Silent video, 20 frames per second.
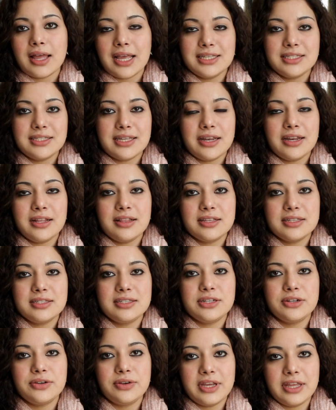I studied this
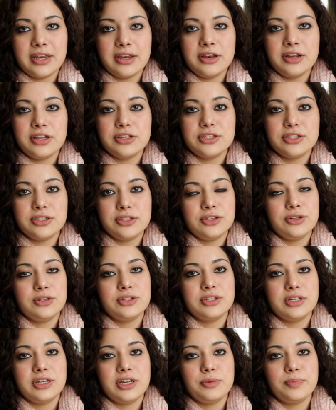degree at an
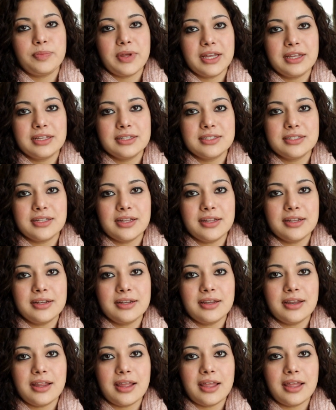institution in Pakistan,